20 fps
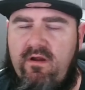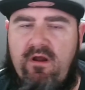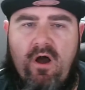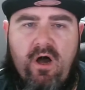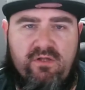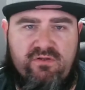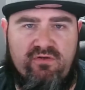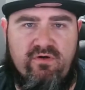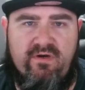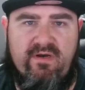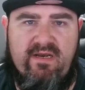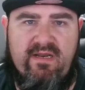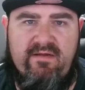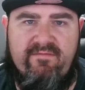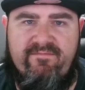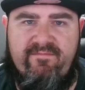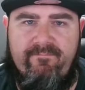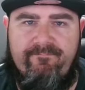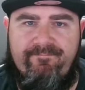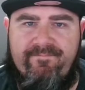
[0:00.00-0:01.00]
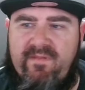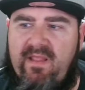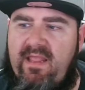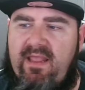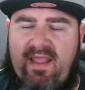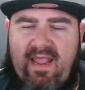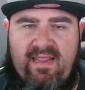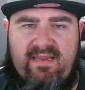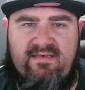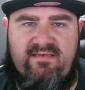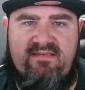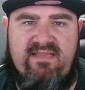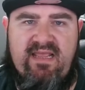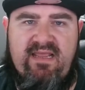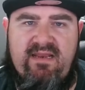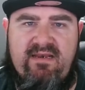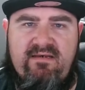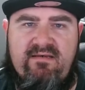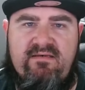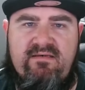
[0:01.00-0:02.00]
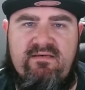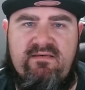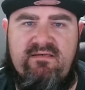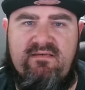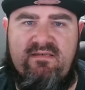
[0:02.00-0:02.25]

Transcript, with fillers: alternative, a 10 to